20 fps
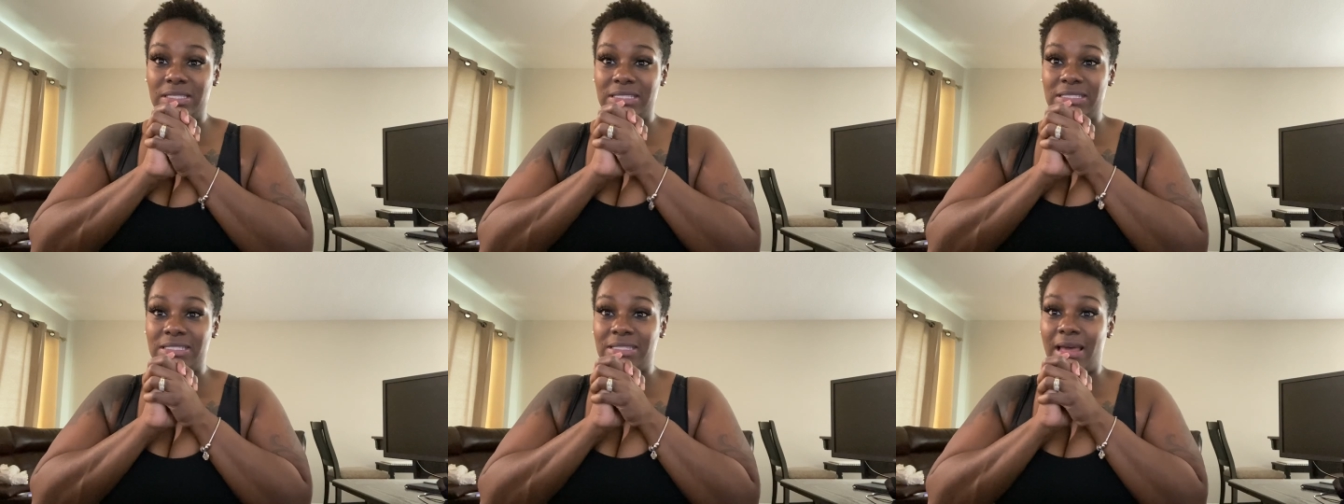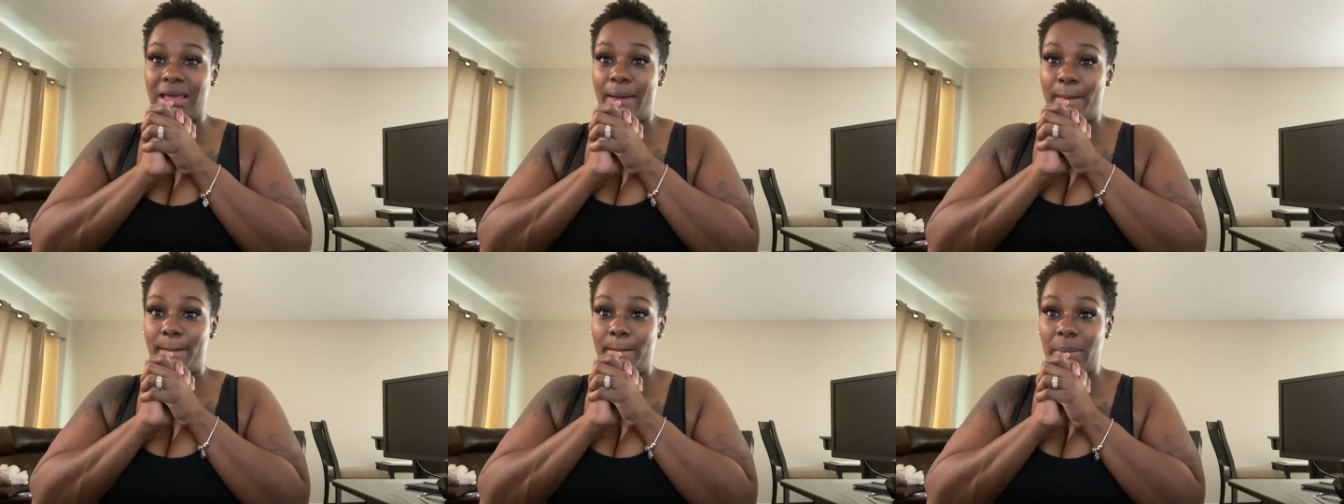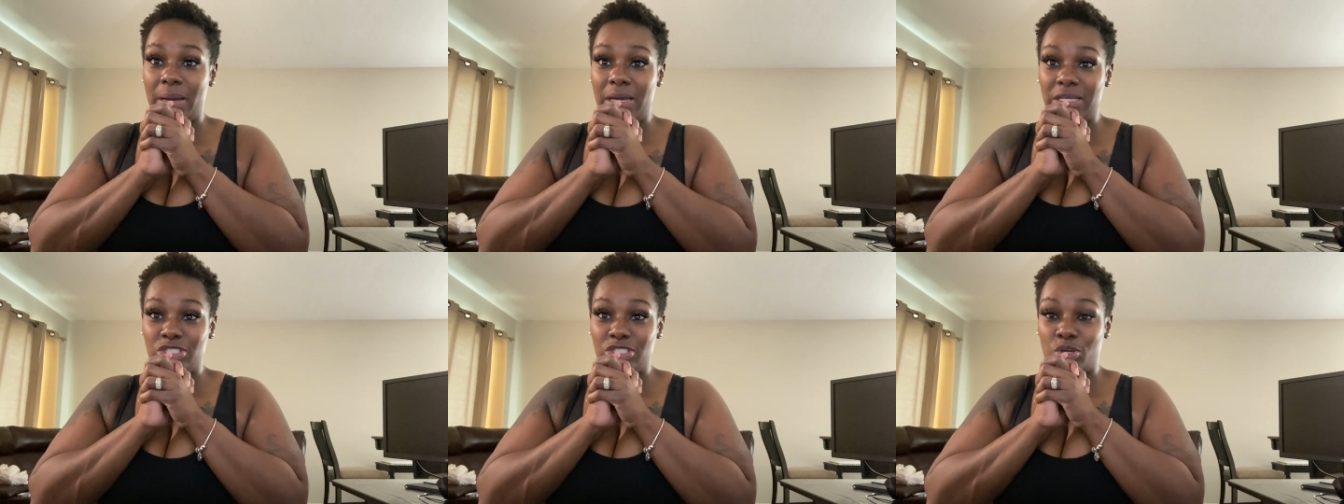There's not
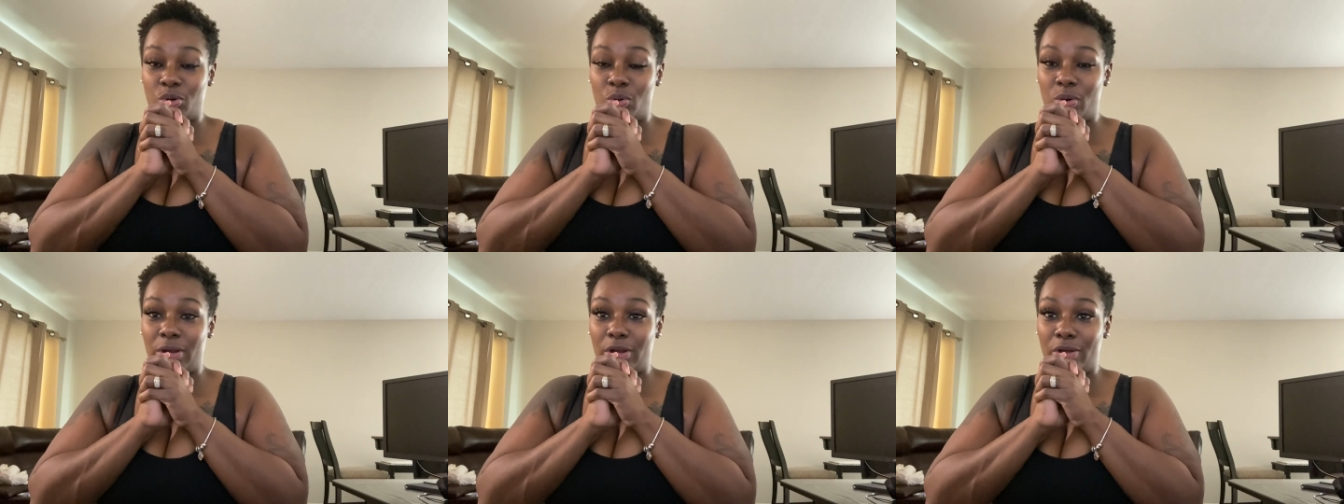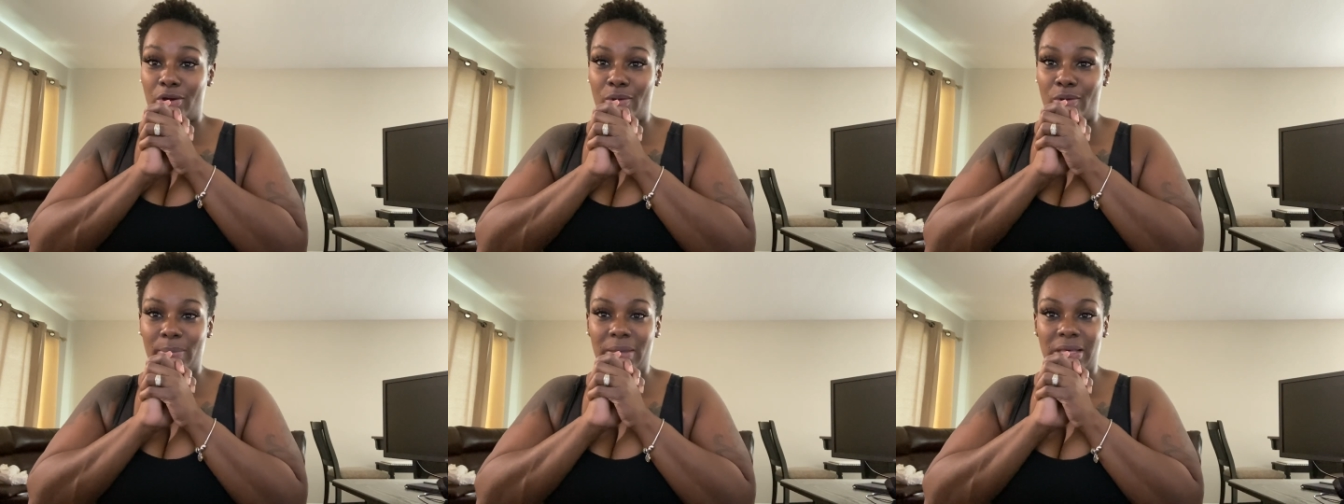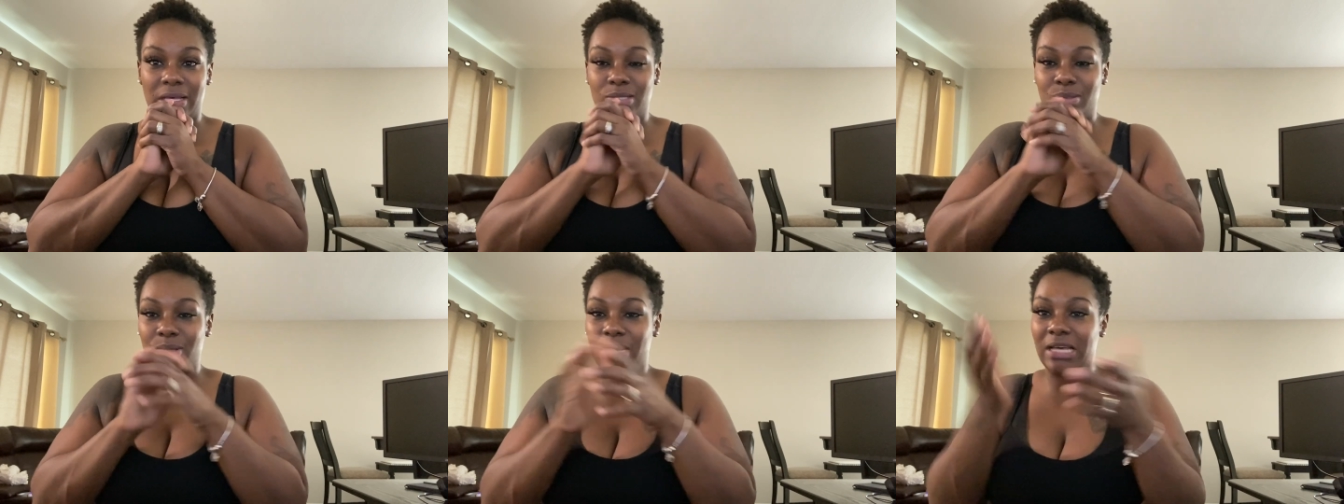much going on
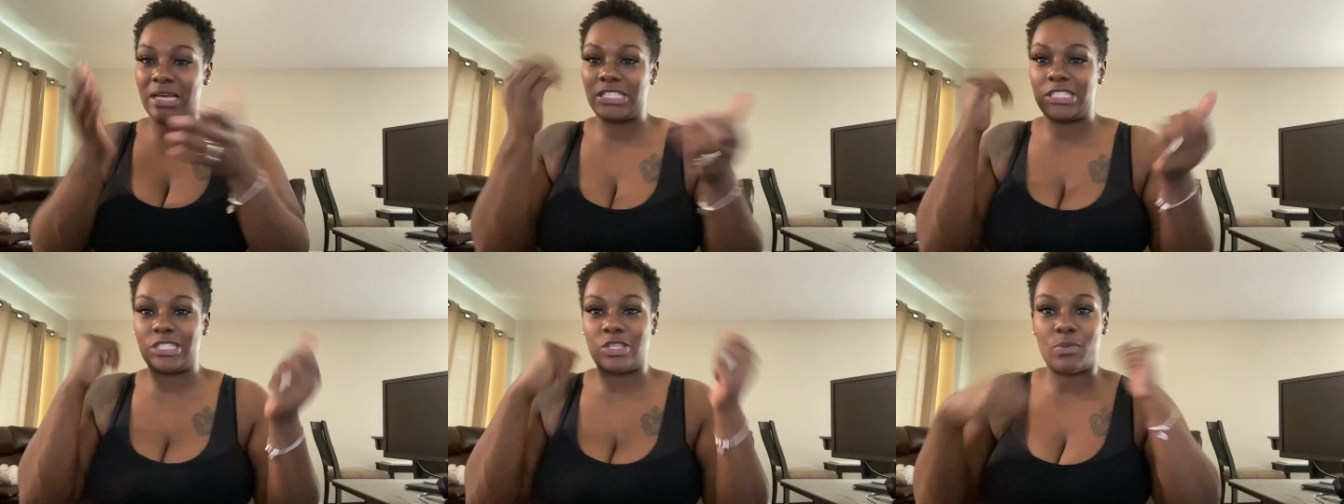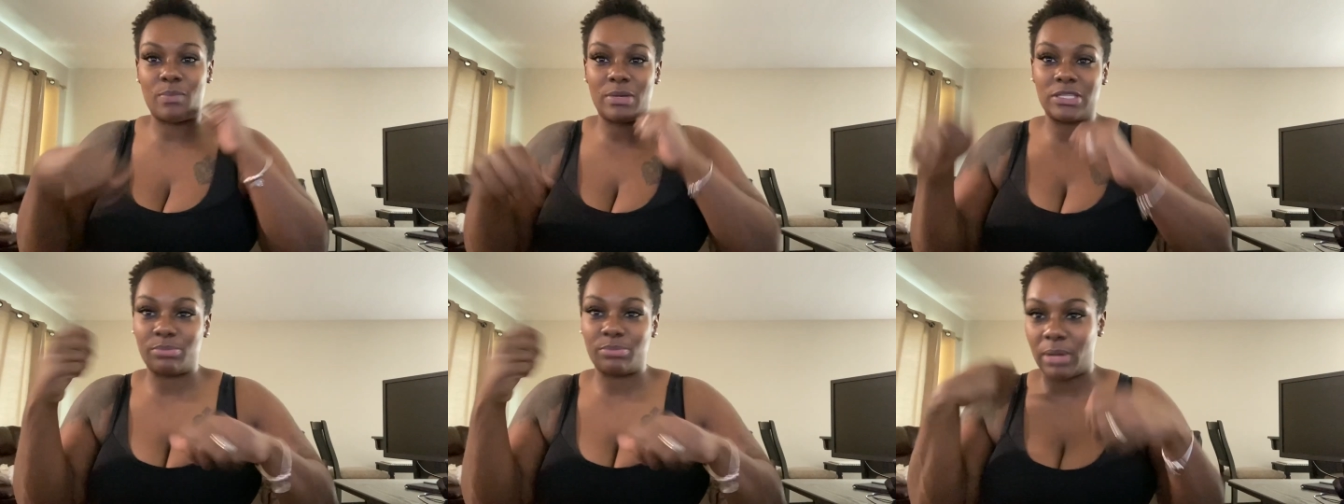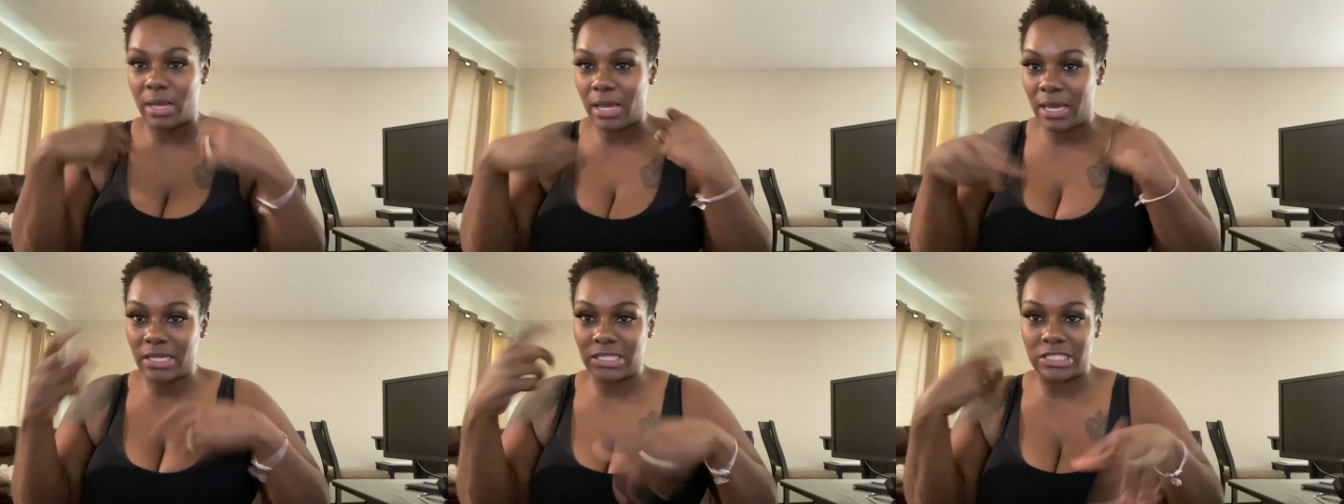because we got so much
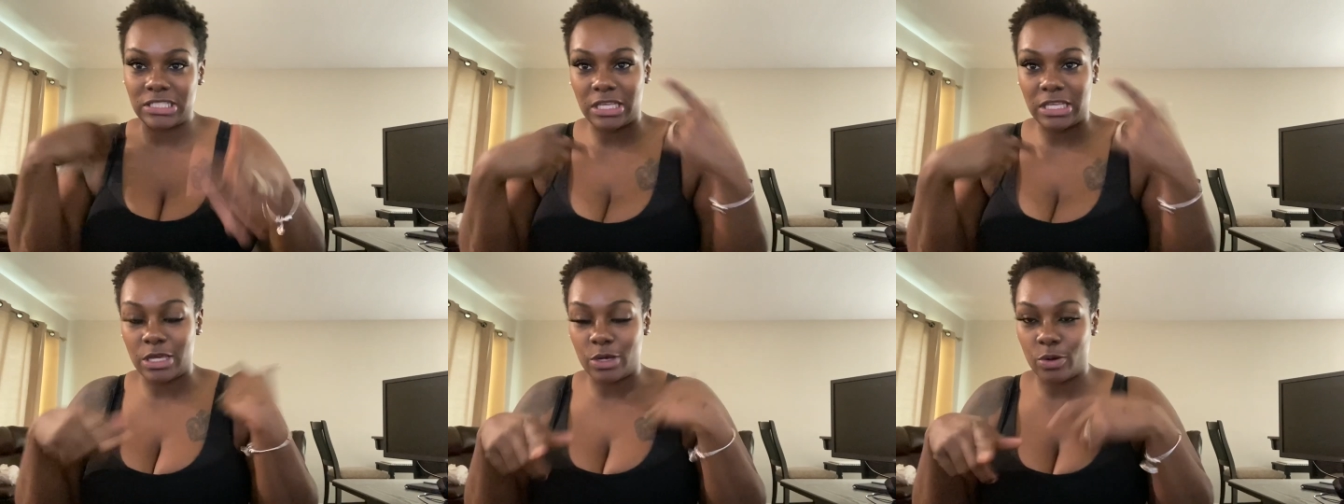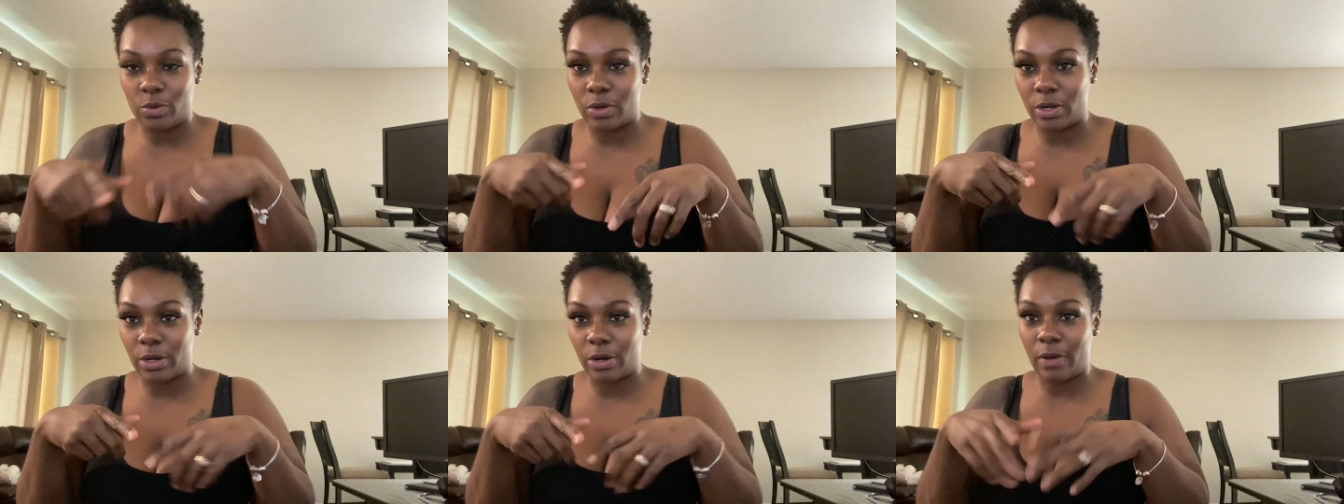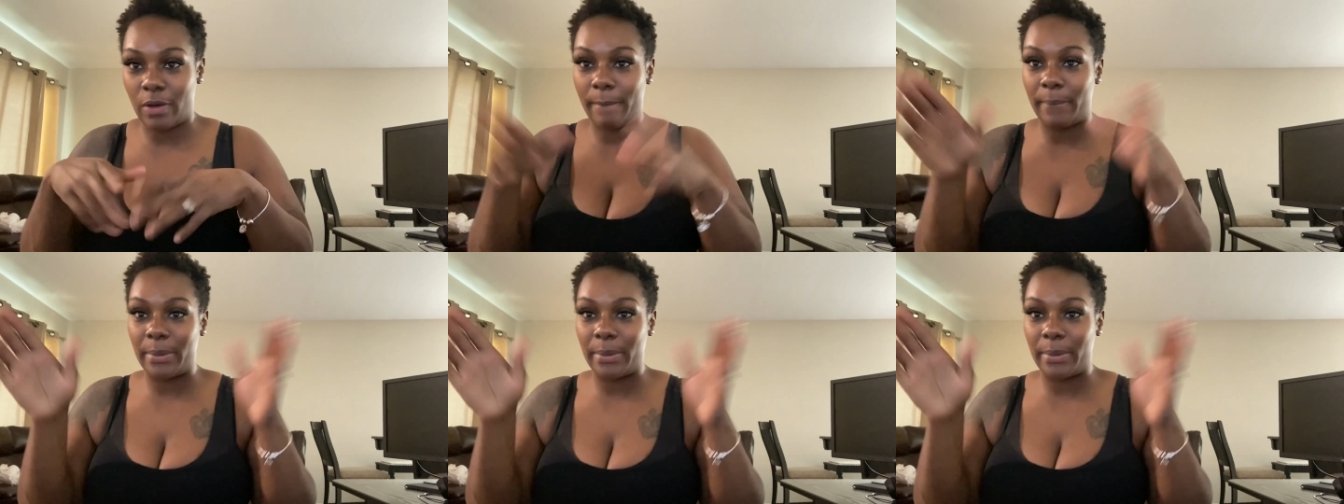behind the scene going on.